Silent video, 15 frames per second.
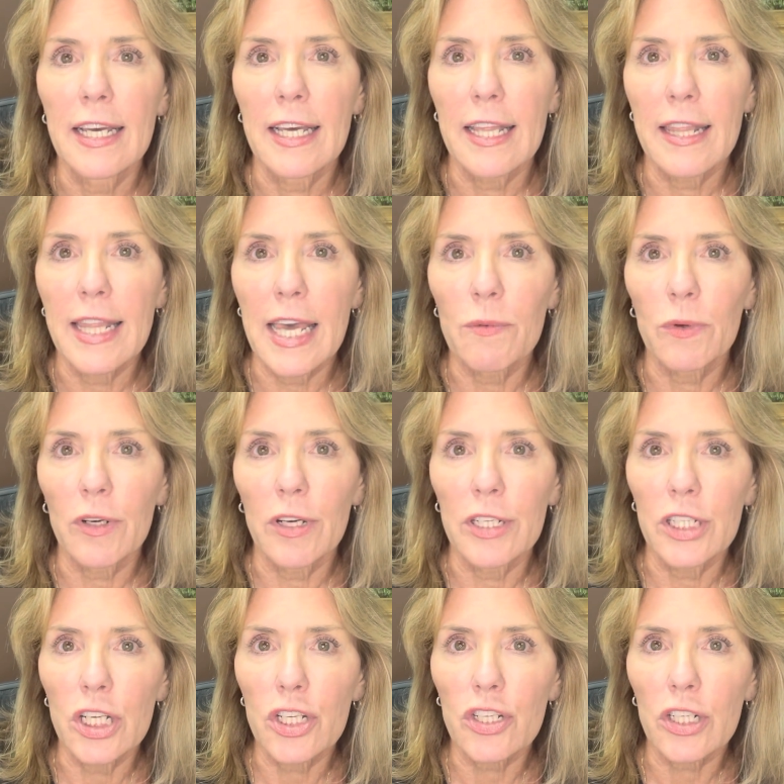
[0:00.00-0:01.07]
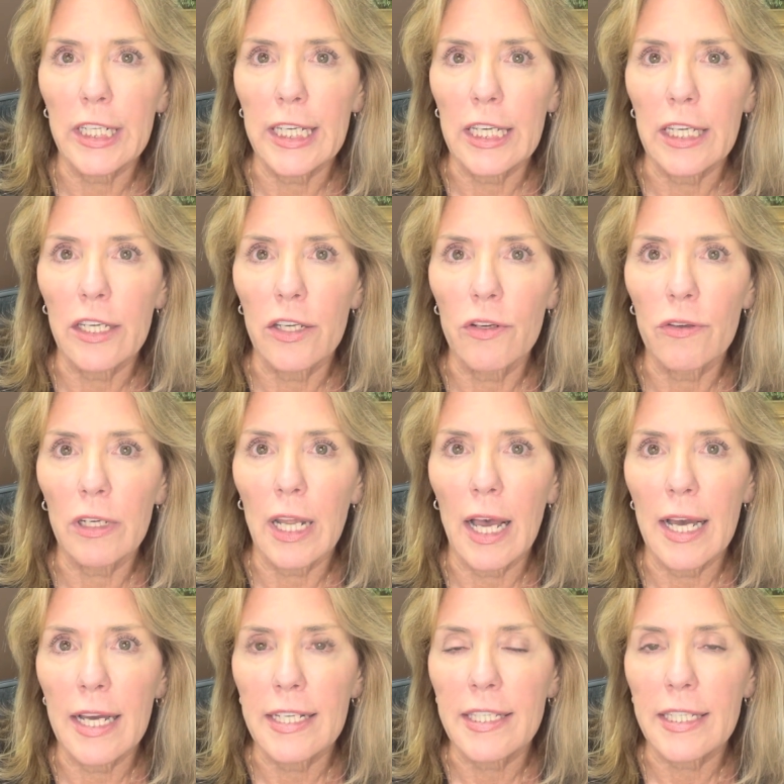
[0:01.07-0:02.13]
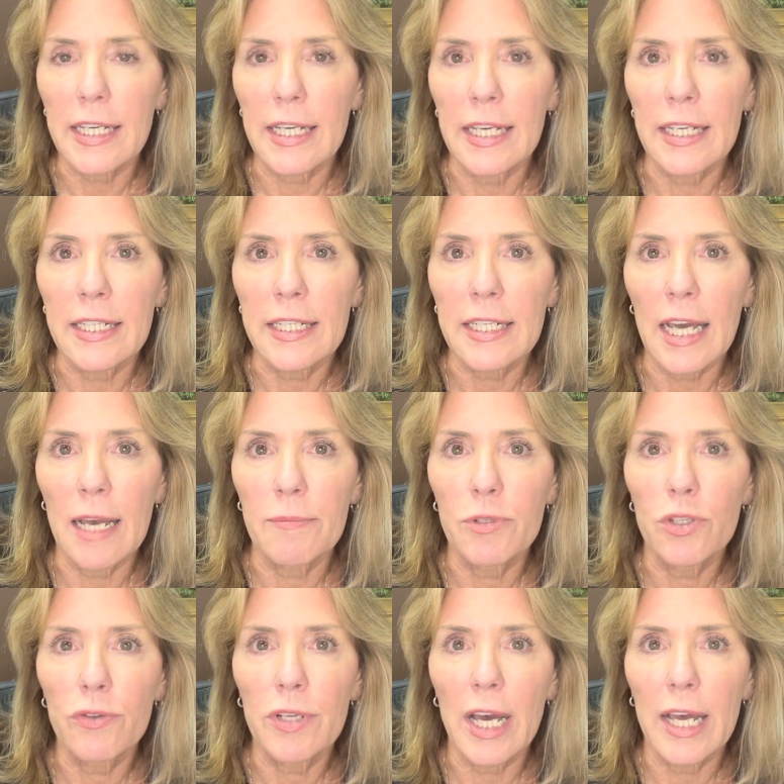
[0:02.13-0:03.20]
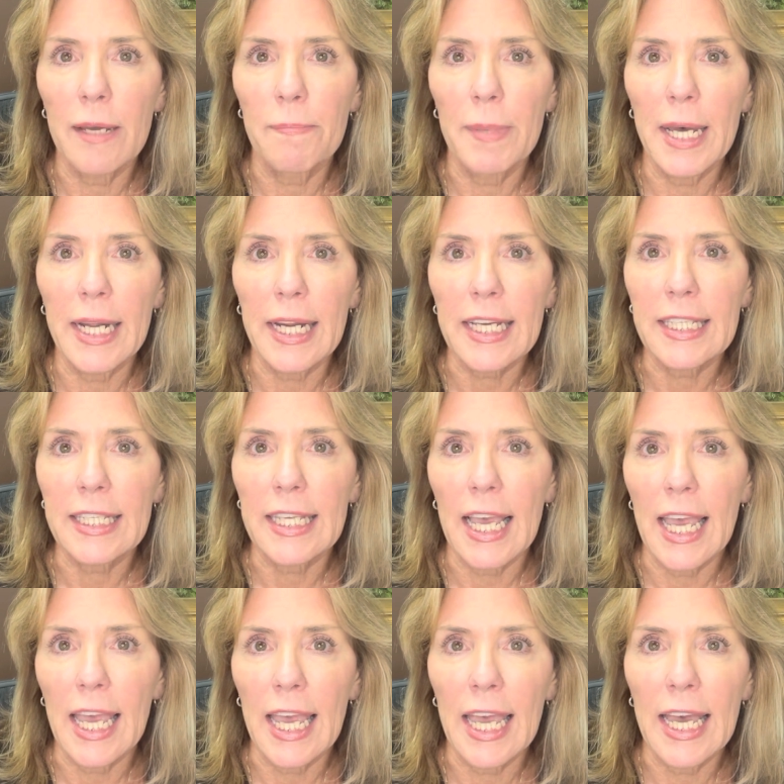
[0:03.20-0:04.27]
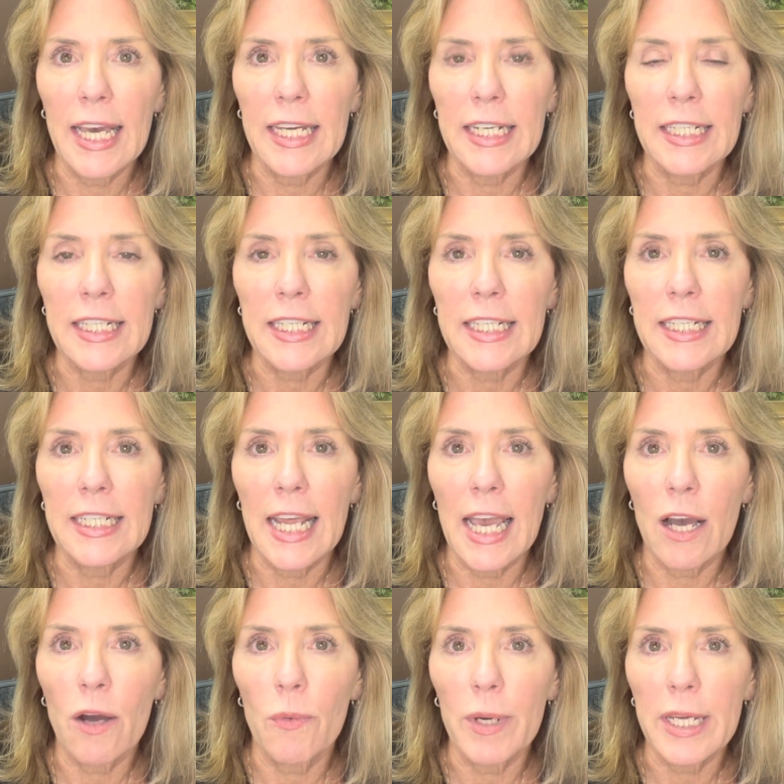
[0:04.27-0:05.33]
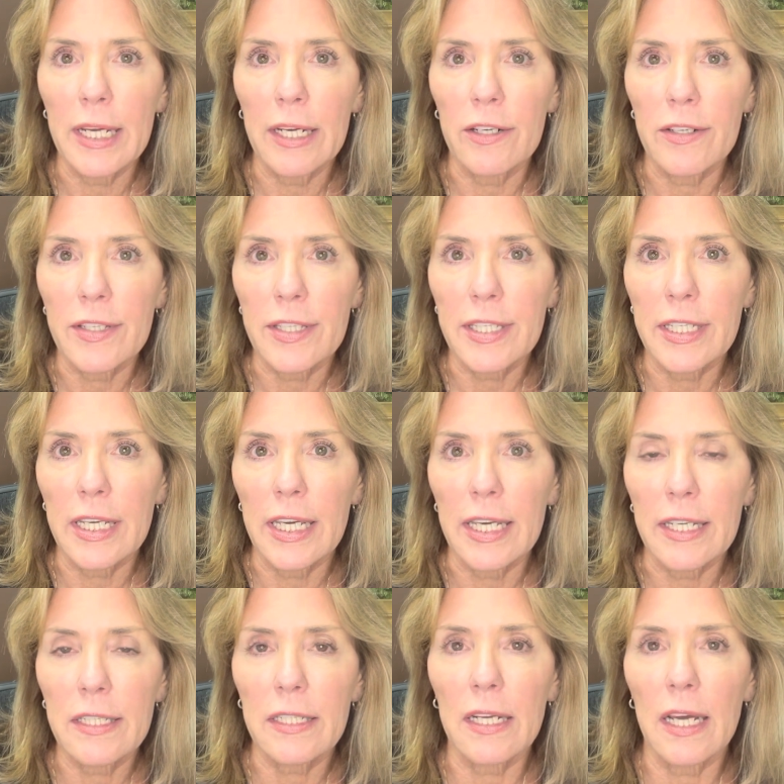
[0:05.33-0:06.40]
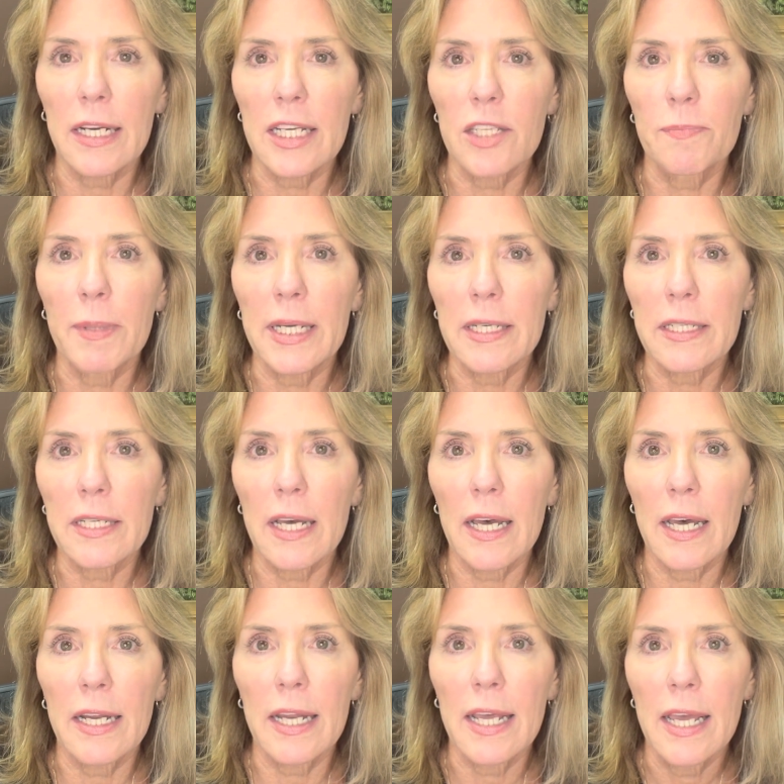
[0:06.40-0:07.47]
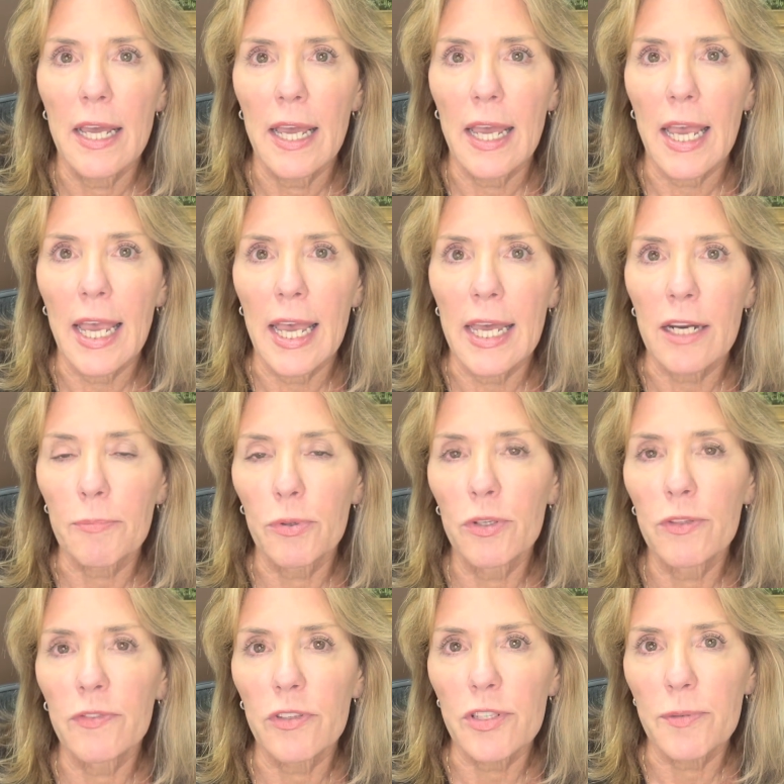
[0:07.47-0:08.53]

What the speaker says: They were initially utilized in type 2 diabetics, and now we are seeing studies being done and approvals